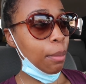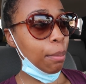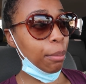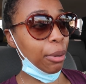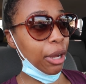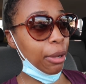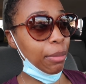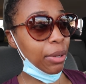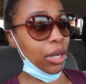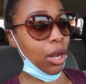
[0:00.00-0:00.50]

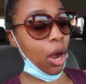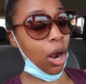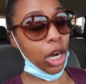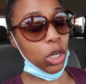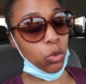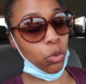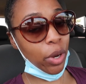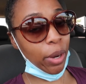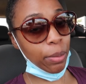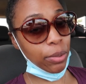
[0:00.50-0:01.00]
But
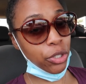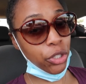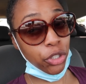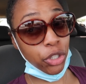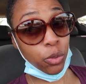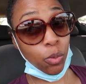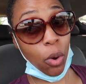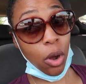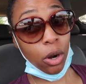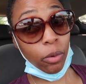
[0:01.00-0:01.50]
Menards, we were able to
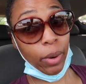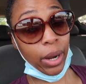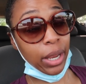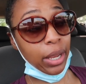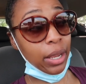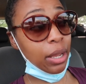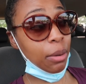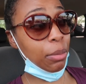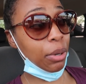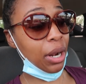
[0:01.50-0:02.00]
just walk right
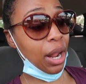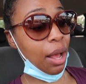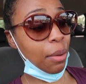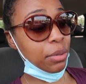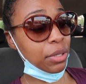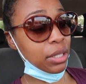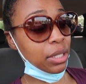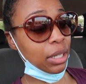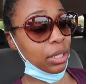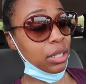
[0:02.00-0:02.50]
in. But I
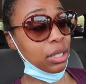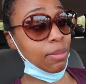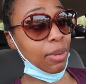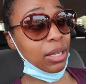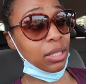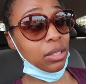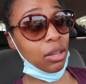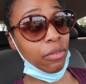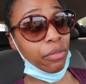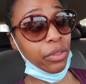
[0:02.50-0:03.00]
was thinking to
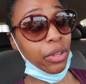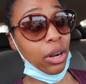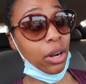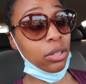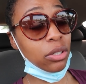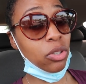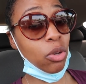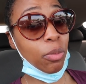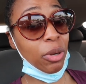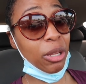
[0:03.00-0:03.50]
myself, there are
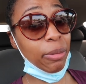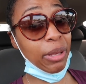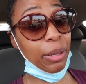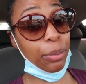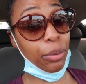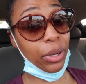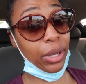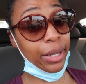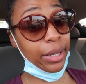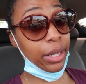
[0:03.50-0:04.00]
so many
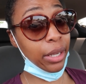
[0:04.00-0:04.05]
people in